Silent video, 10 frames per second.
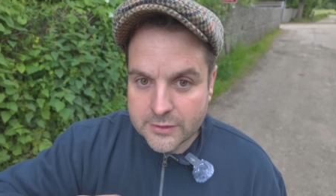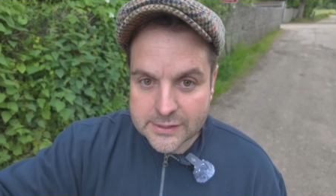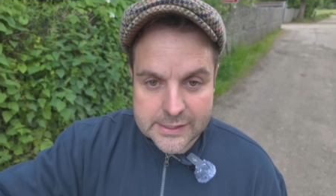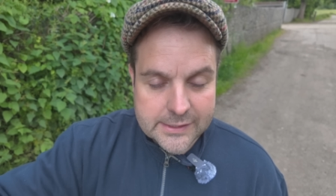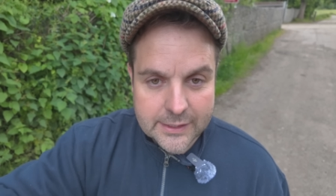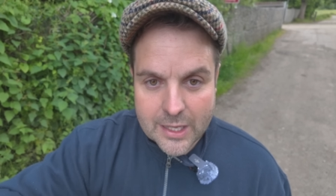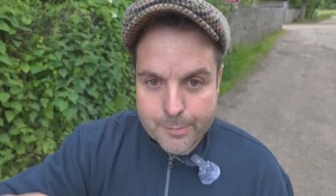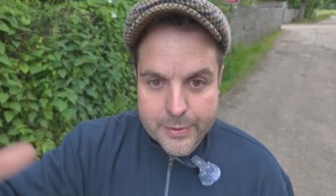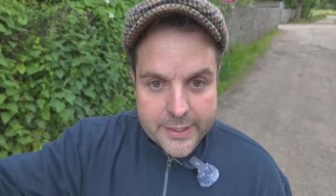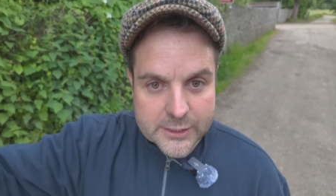to sister
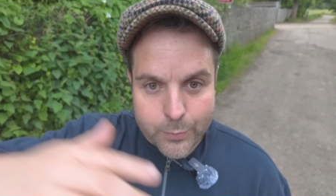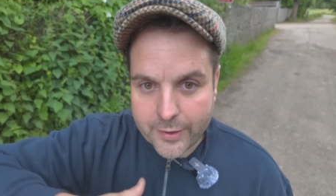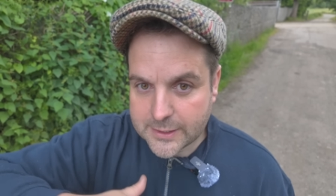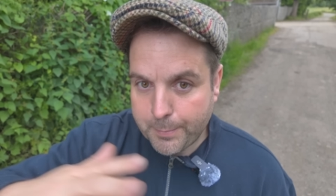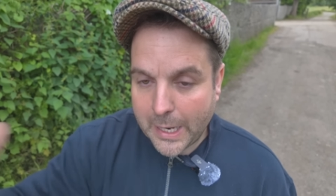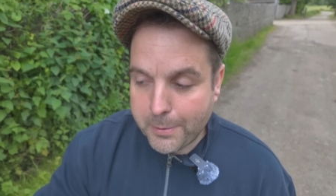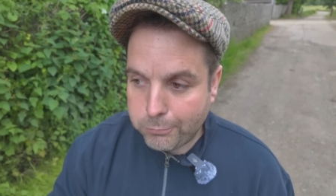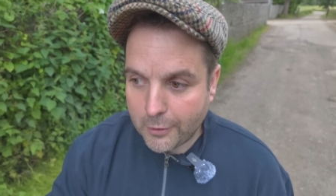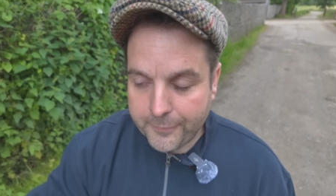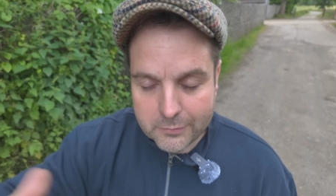companies where it's a paper
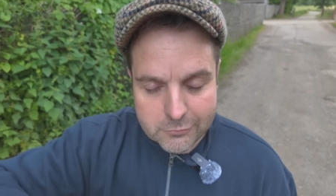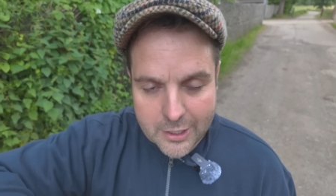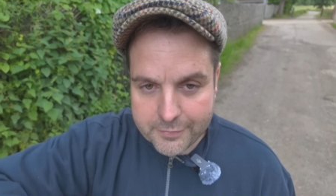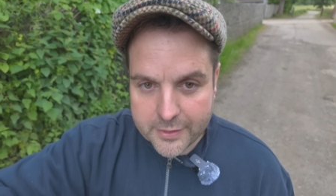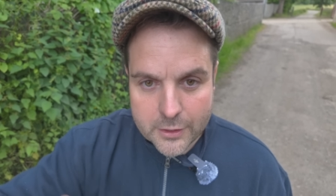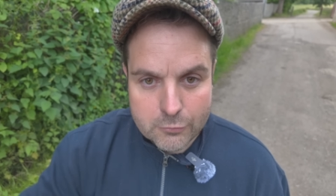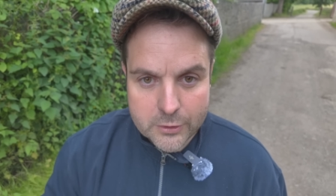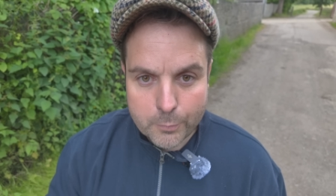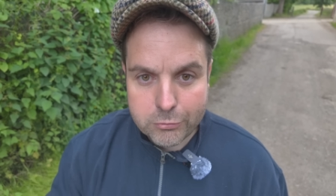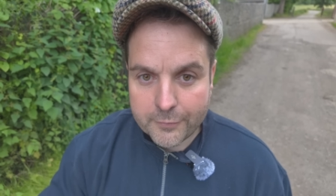profit rather than a
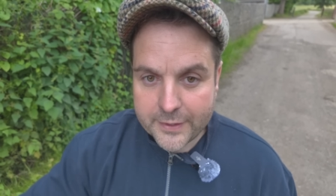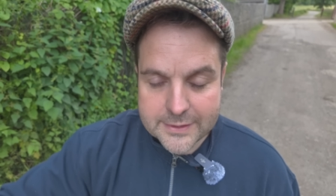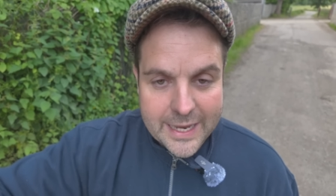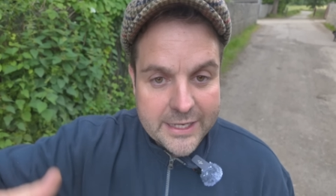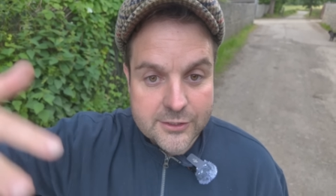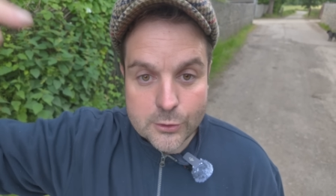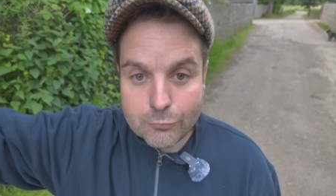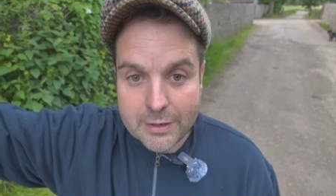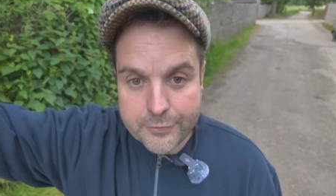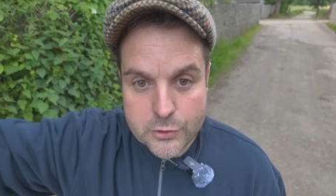real profit to add to your
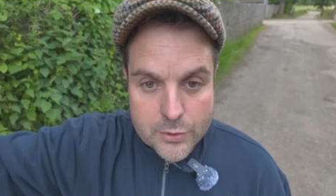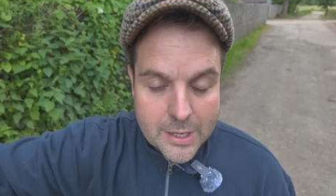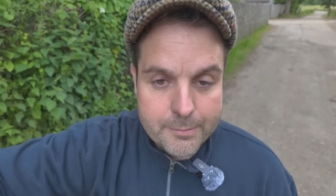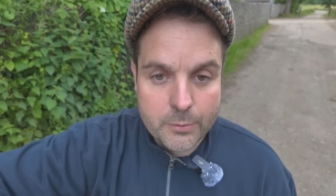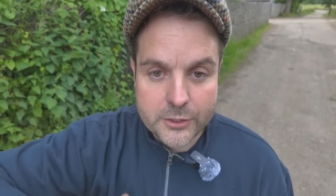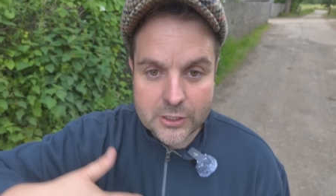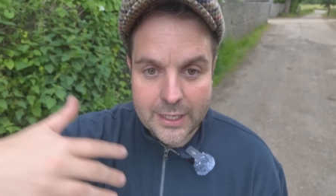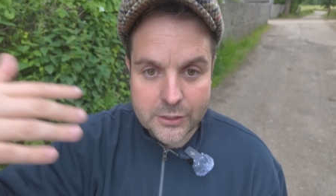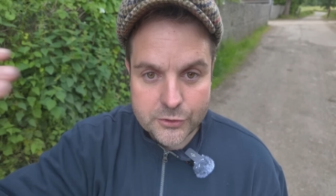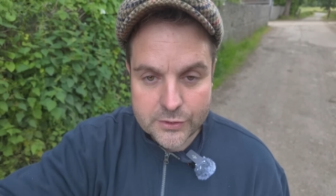revenue number, which
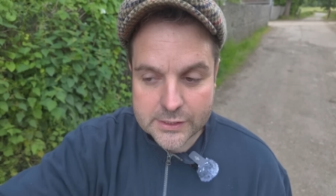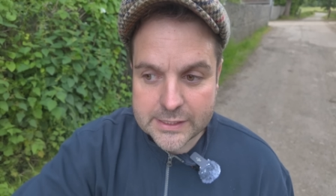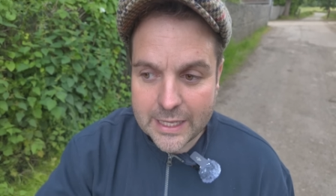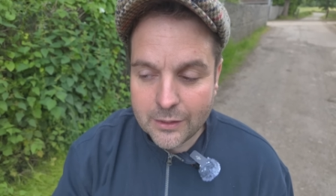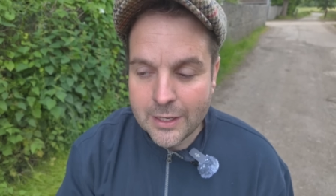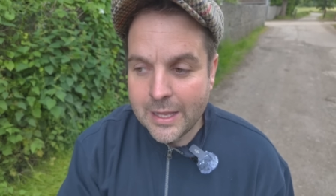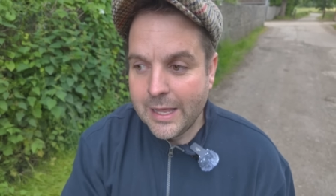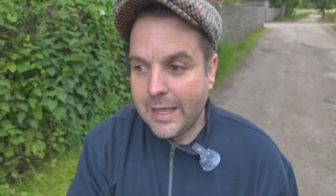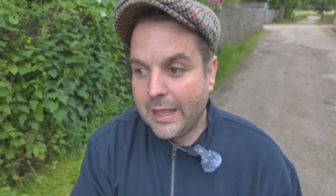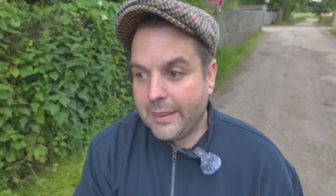allows you to sell.
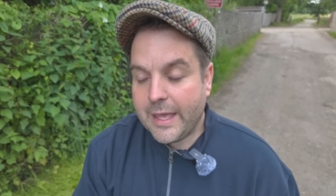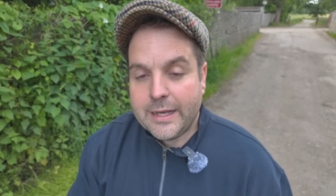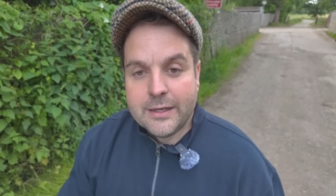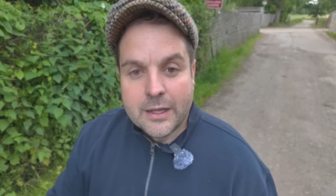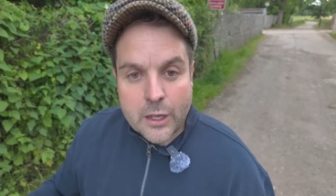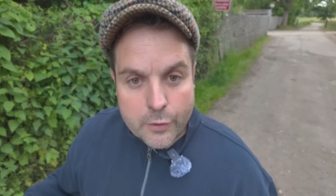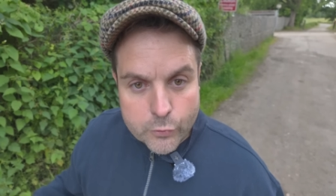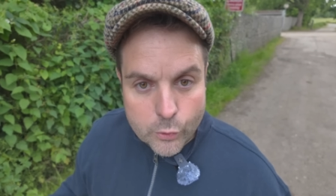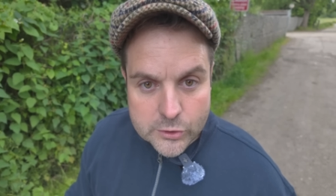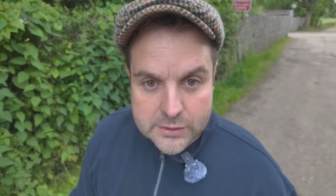Then, of
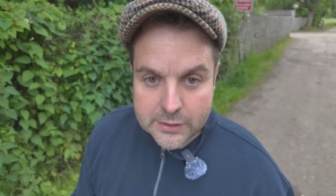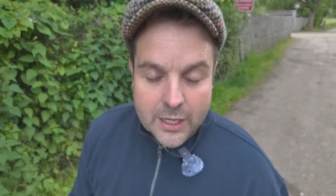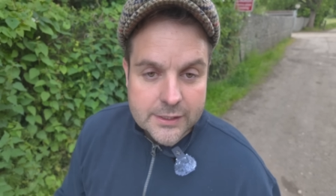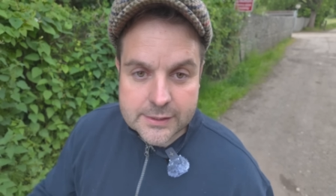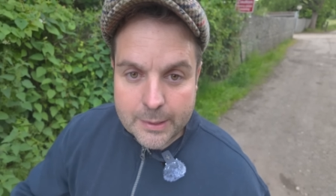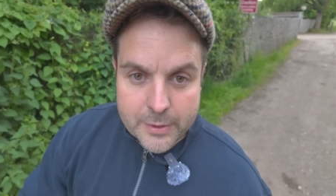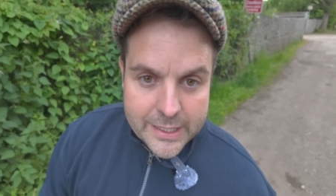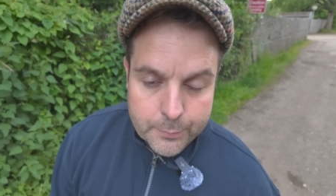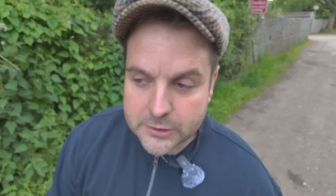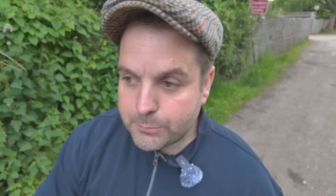course, last summer
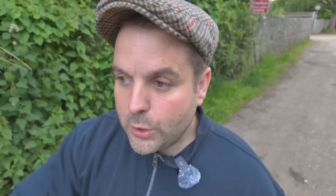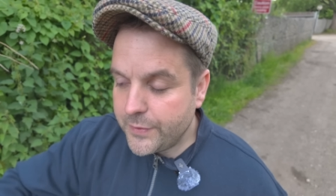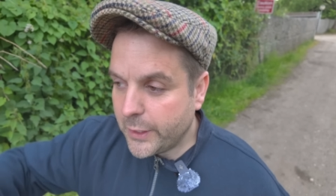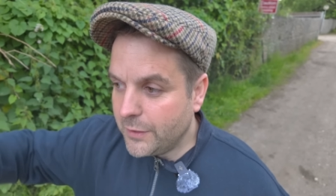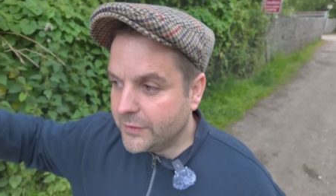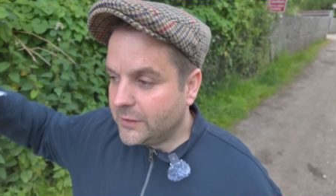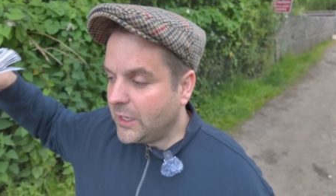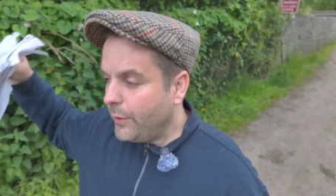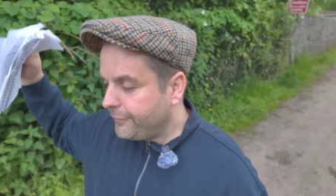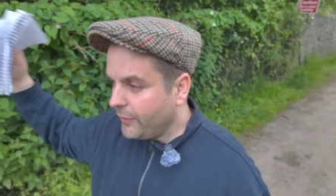it was moving over,
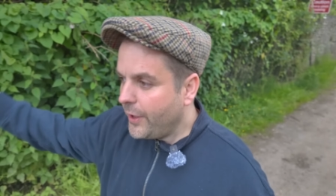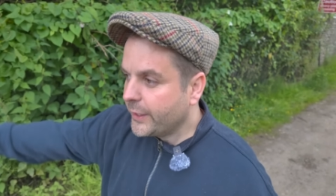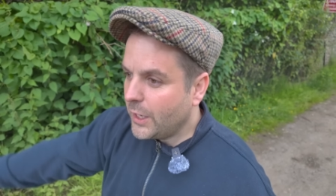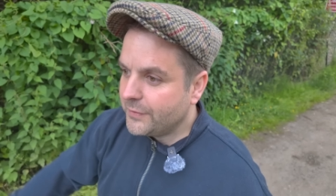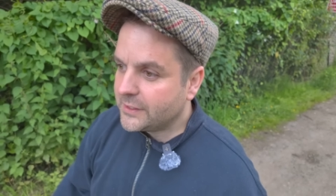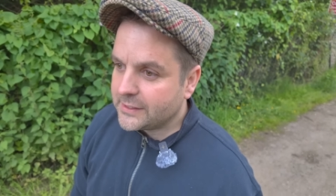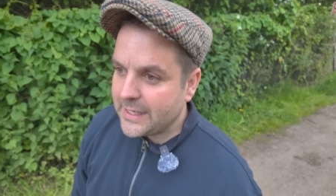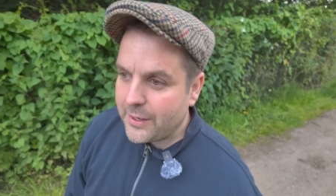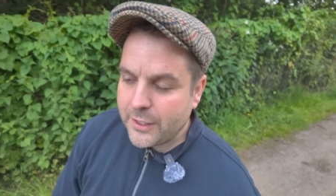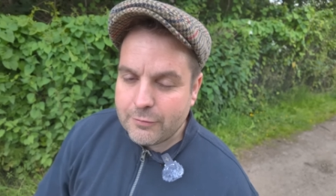go, flying over to
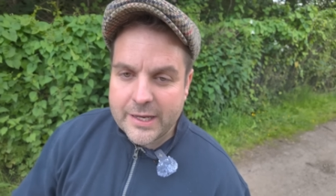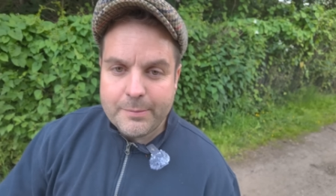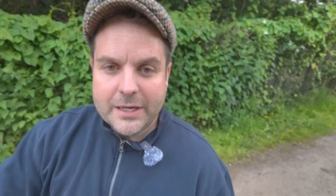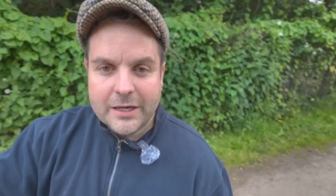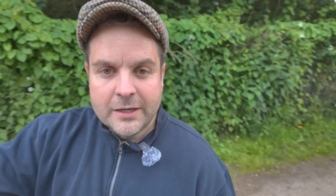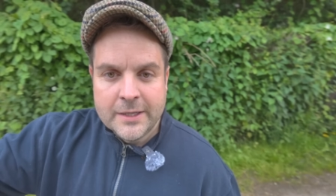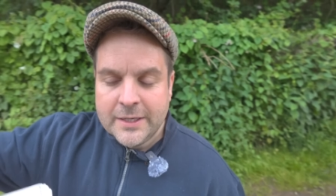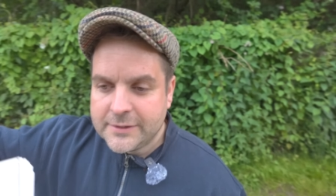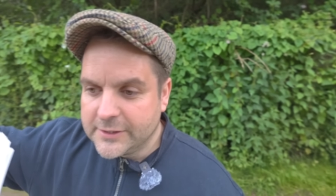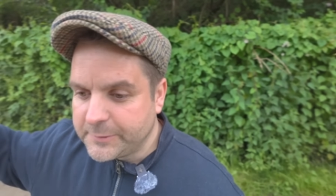Saudi Arabia
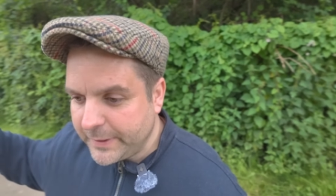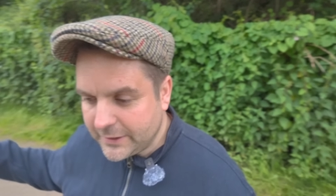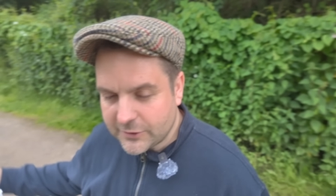to speak